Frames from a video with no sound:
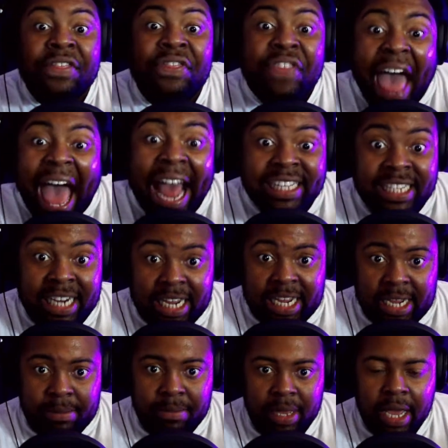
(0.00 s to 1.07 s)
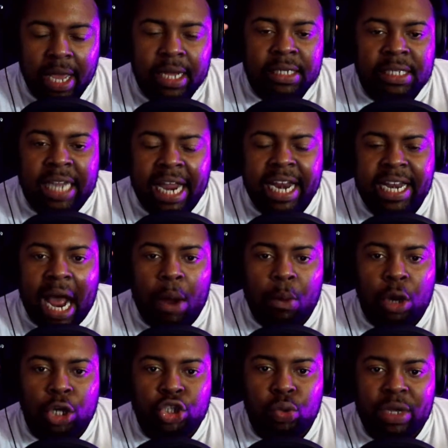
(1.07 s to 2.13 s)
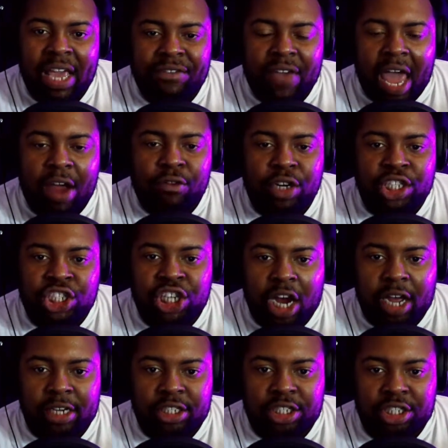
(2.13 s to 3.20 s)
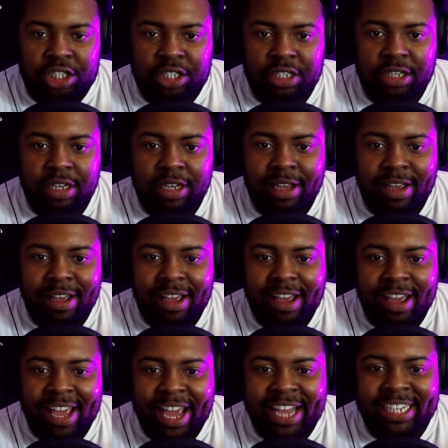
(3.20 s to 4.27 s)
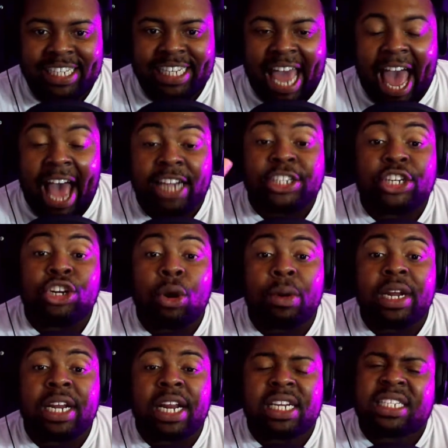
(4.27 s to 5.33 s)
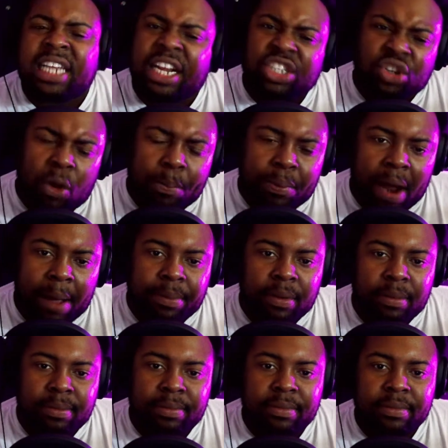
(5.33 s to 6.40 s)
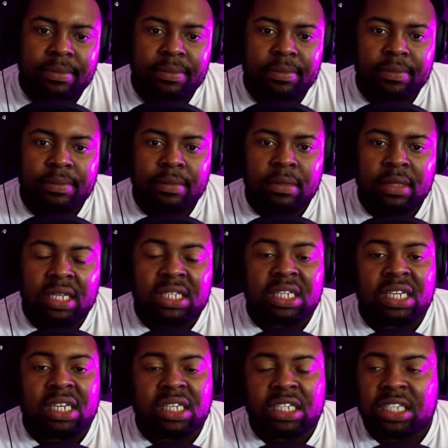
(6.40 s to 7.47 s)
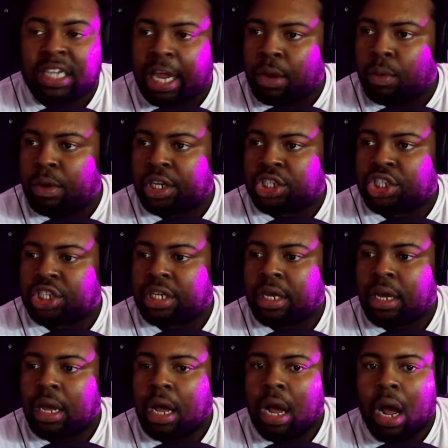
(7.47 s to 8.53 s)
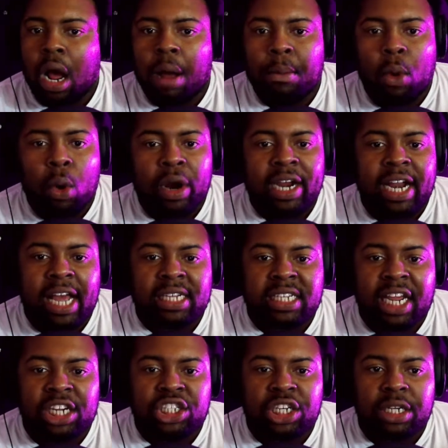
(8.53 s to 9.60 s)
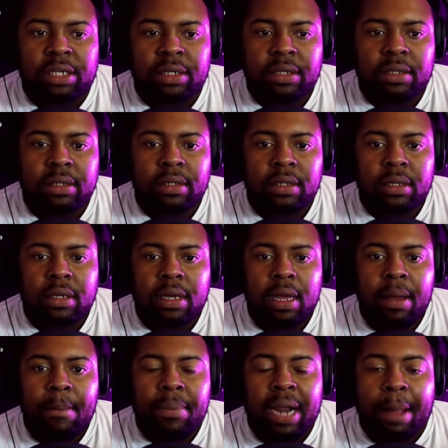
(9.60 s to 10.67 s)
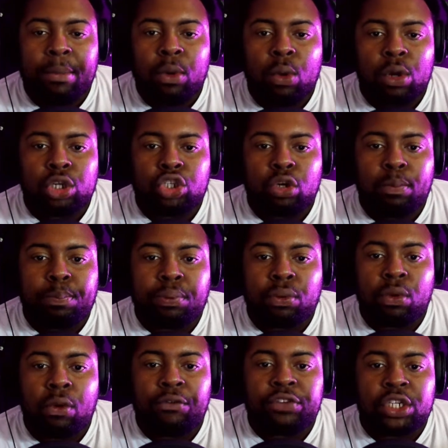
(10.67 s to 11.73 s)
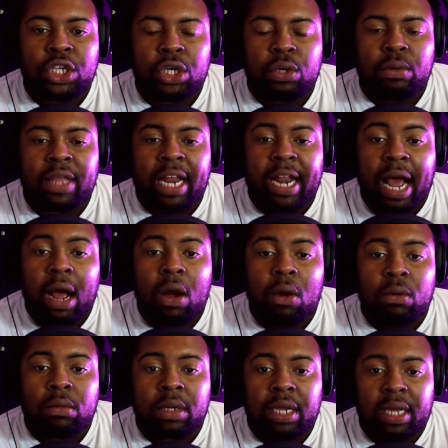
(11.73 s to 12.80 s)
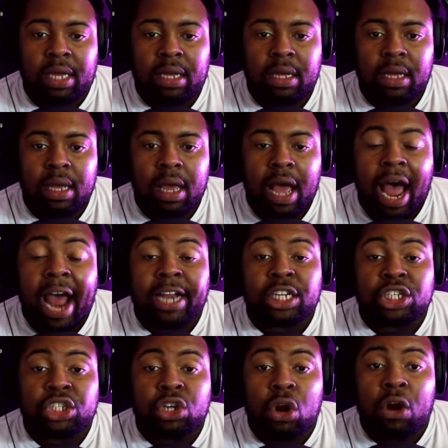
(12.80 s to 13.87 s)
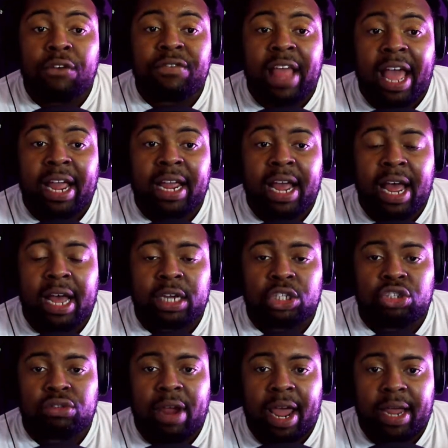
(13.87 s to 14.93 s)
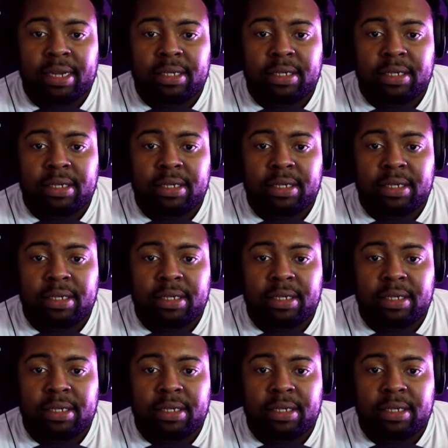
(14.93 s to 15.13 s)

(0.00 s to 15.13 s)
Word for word: That team did not want to give Aaron Judge his cash. You know what he did? He said, it's no problem. This is a distinguished um, organization. But I'm going to prove to you that not only I deserve that contract.